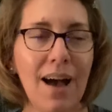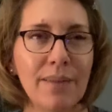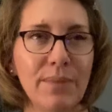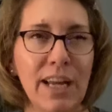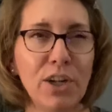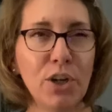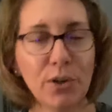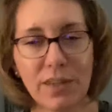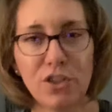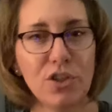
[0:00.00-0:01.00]

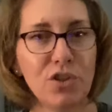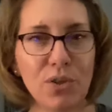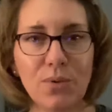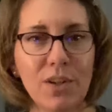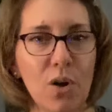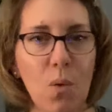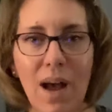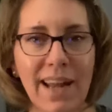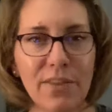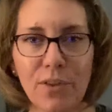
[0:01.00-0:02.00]
encourages you to
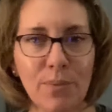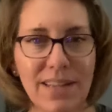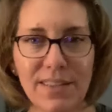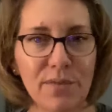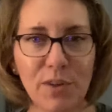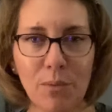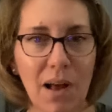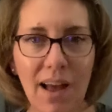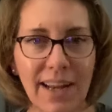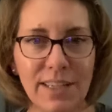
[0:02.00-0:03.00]
quiet the rest of your
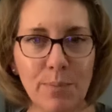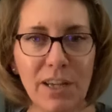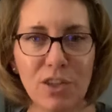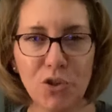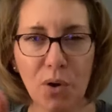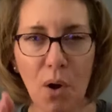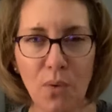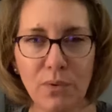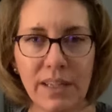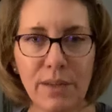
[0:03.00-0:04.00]
mind because you're
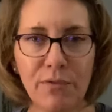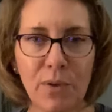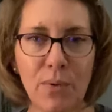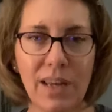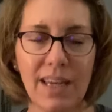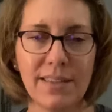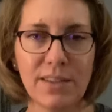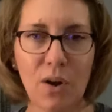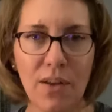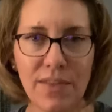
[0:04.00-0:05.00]
only focused
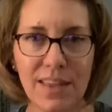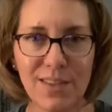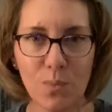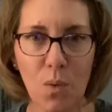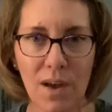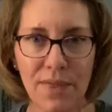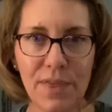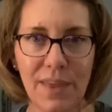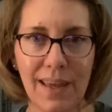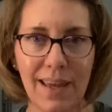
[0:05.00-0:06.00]
on this one
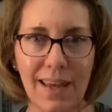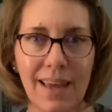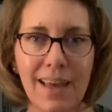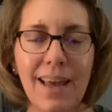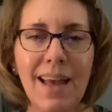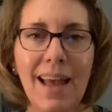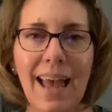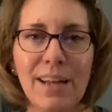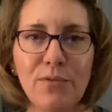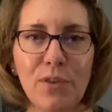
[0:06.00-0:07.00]
thing.
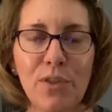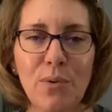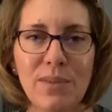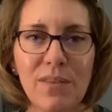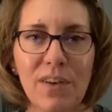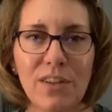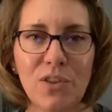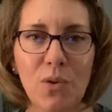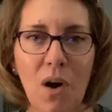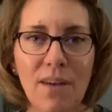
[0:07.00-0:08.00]
And for those of us
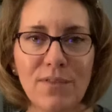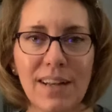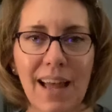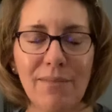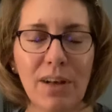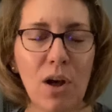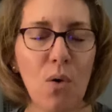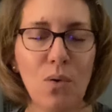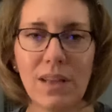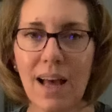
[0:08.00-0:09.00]
who often have a
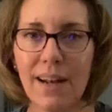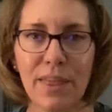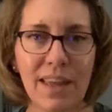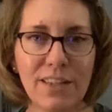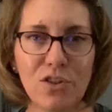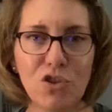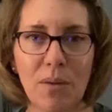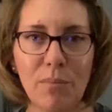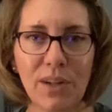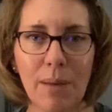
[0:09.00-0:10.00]
whole lot of things
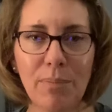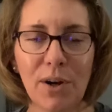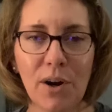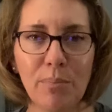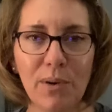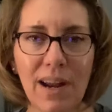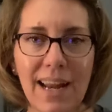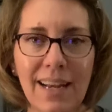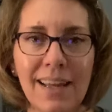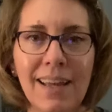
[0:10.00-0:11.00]
jumbled up in our
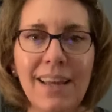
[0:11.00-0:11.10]
brain,